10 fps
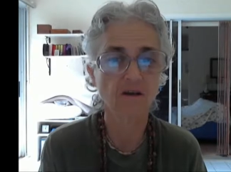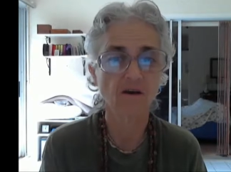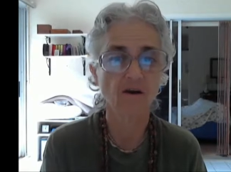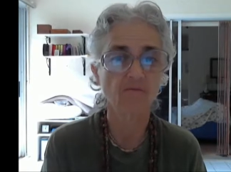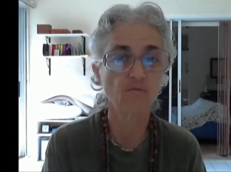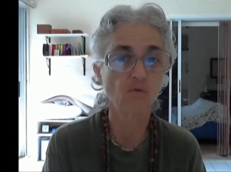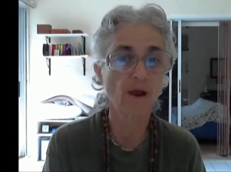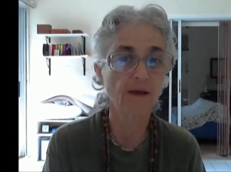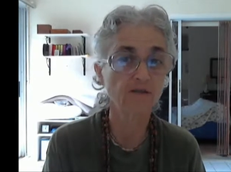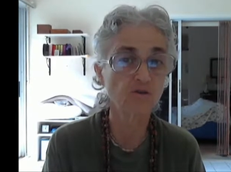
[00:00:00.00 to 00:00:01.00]
of
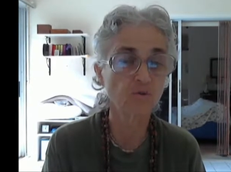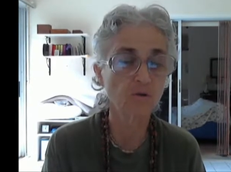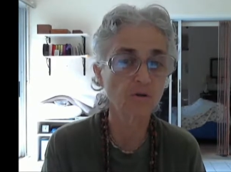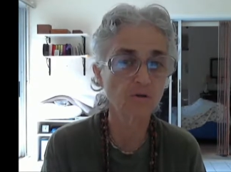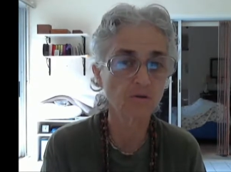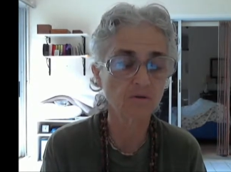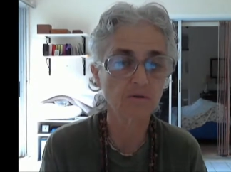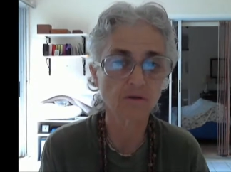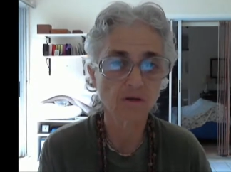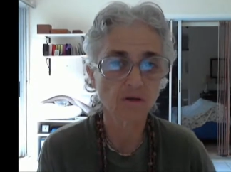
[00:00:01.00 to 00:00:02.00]
gradual
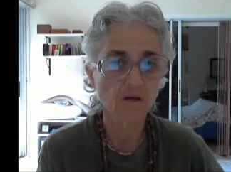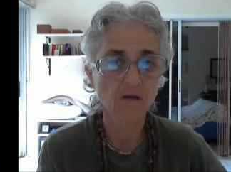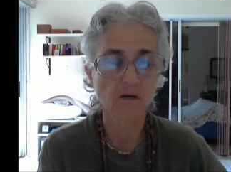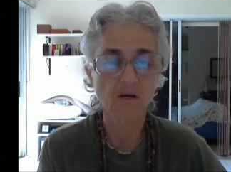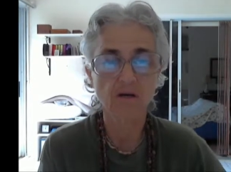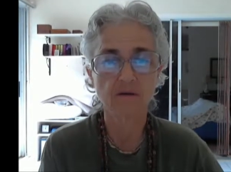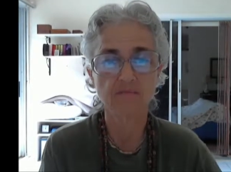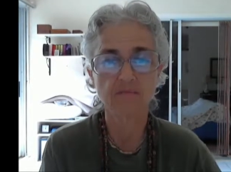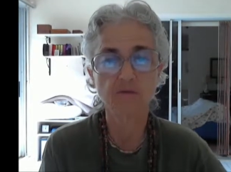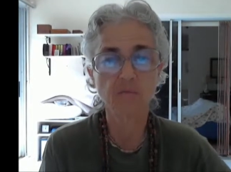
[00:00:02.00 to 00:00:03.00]

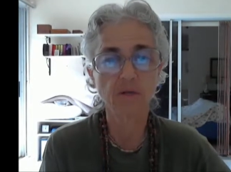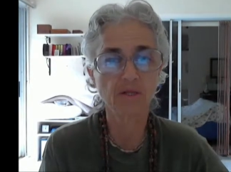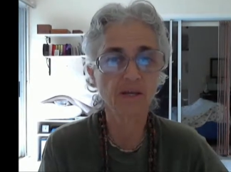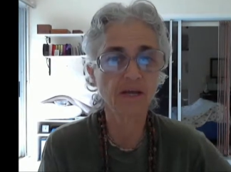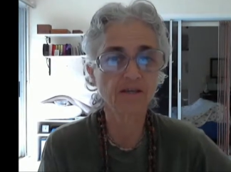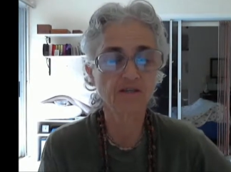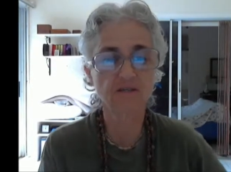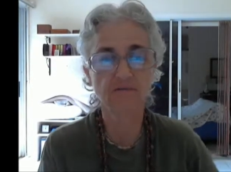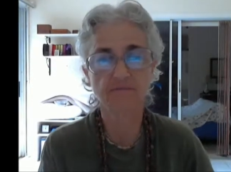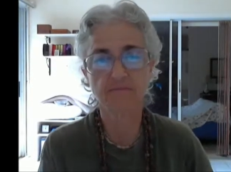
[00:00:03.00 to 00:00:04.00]

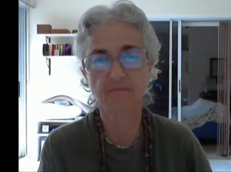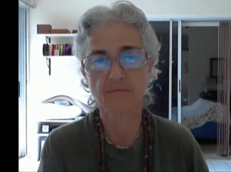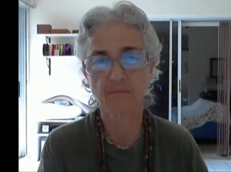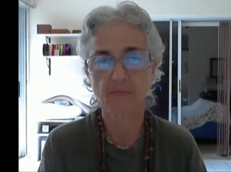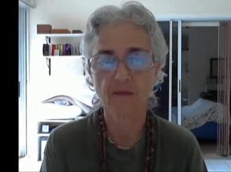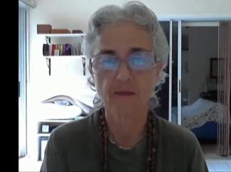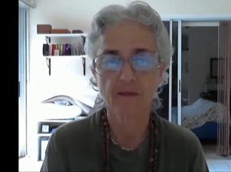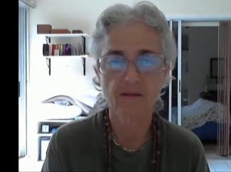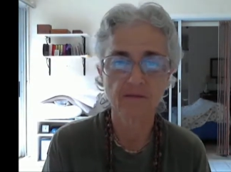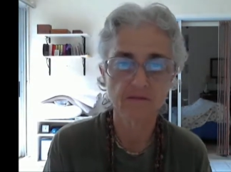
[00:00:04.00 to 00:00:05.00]
debilitation,
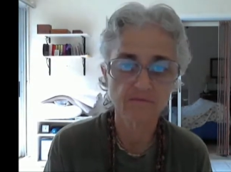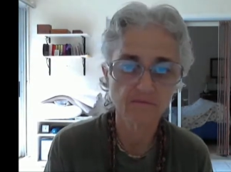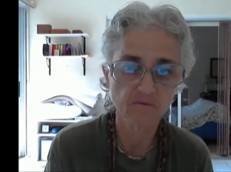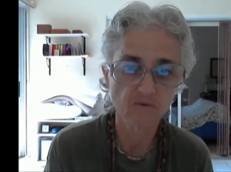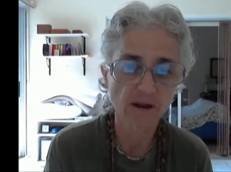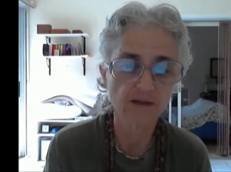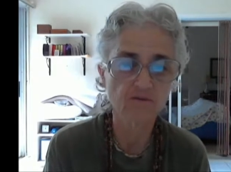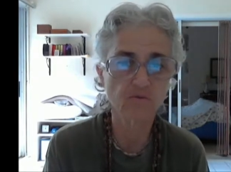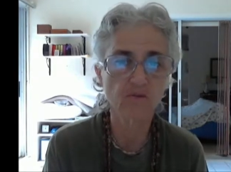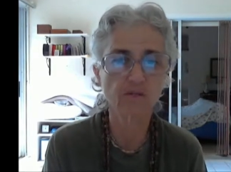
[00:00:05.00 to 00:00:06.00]

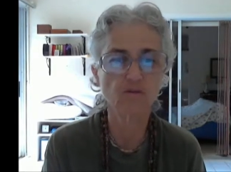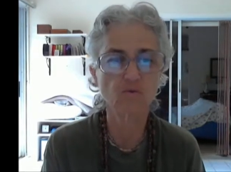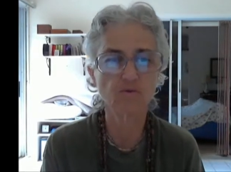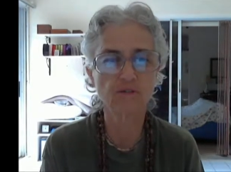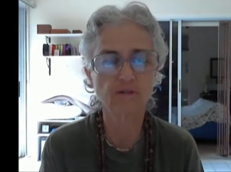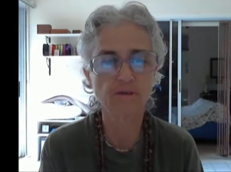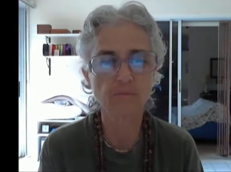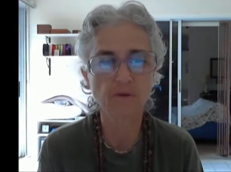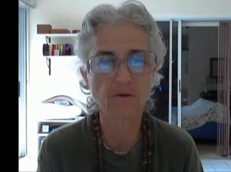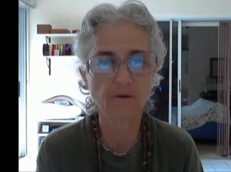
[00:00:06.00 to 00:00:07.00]
gradually losing the
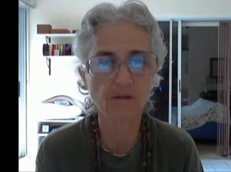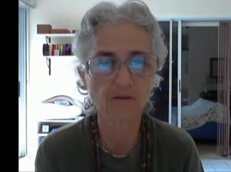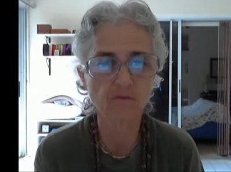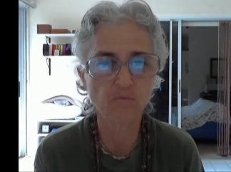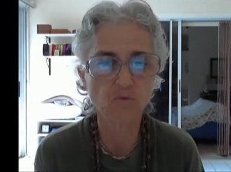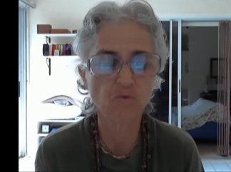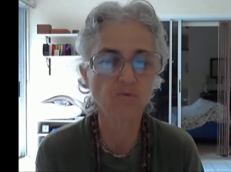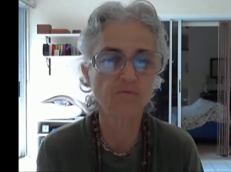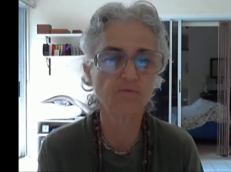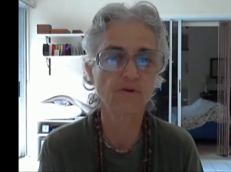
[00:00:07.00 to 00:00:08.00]
ability to move
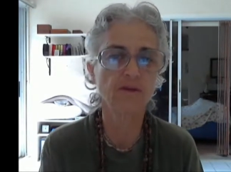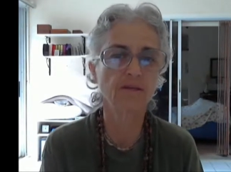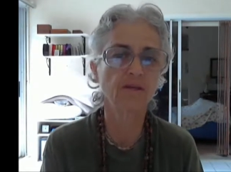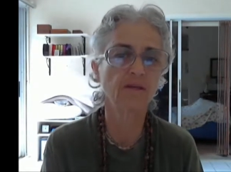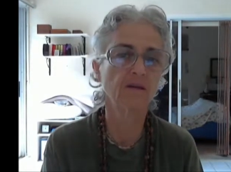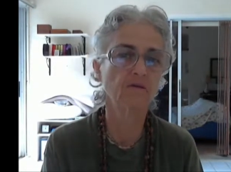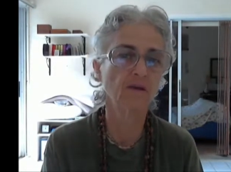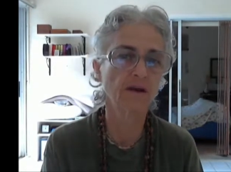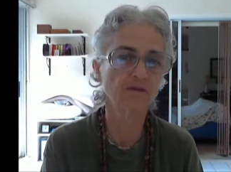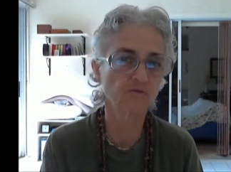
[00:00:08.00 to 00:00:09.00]
freely,
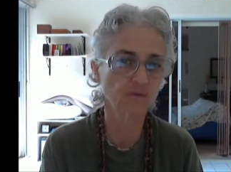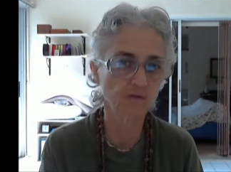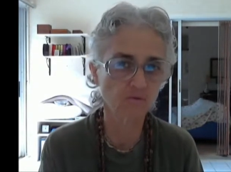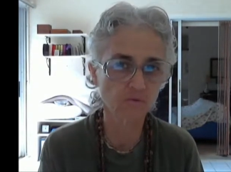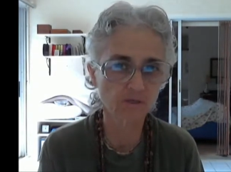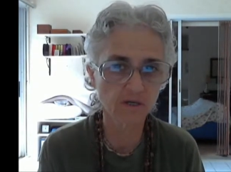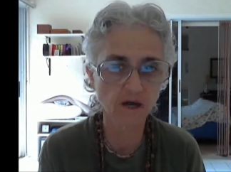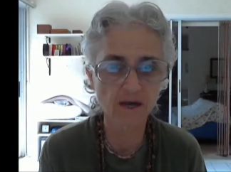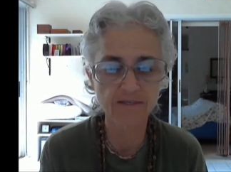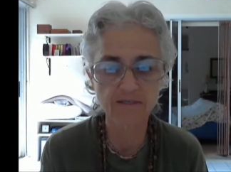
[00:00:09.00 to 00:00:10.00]
gradually losing
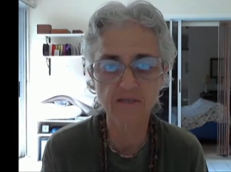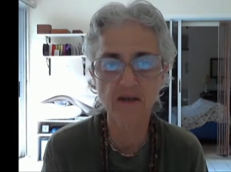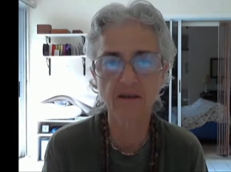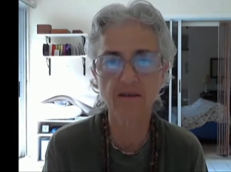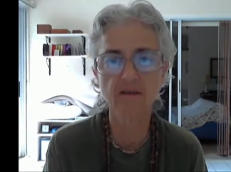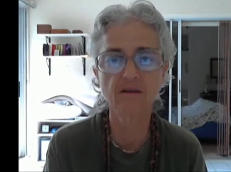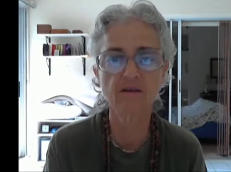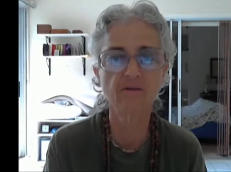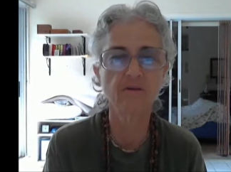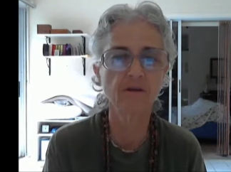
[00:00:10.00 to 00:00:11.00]
eyesight and
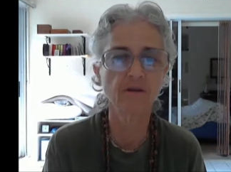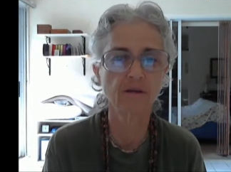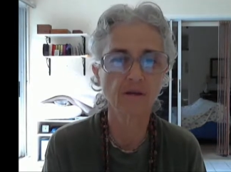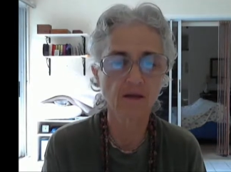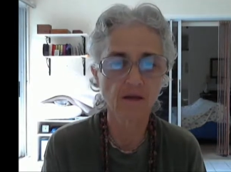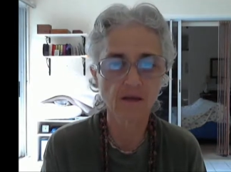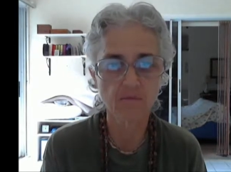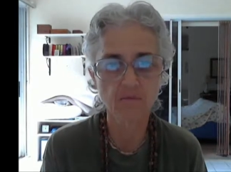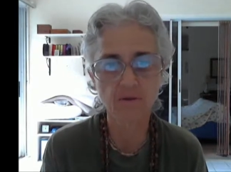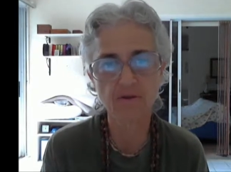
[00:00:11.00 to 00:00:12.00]
hearing and the
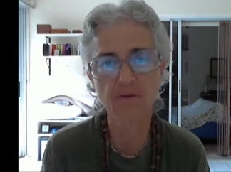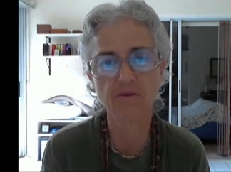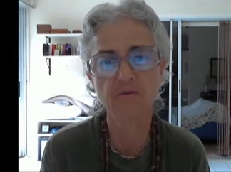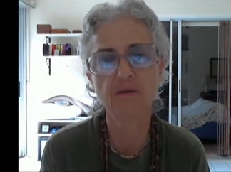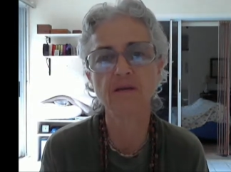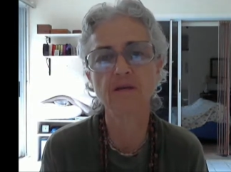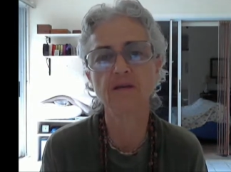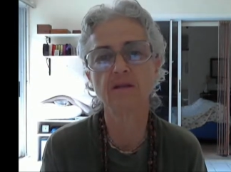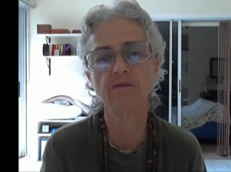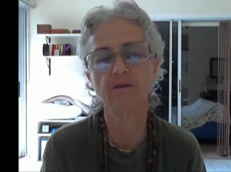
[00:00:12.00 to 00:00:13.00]
ability to eat
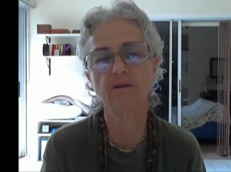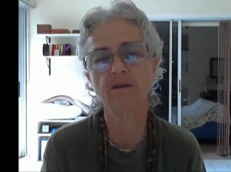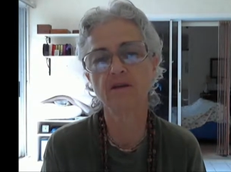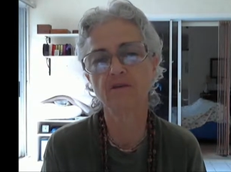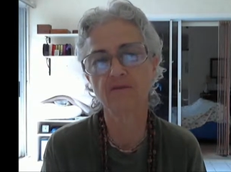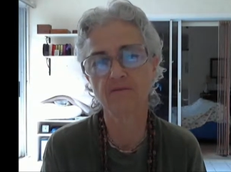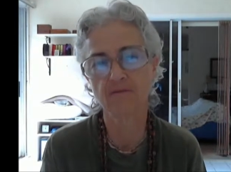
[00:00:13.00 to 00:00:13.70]
and the teeth,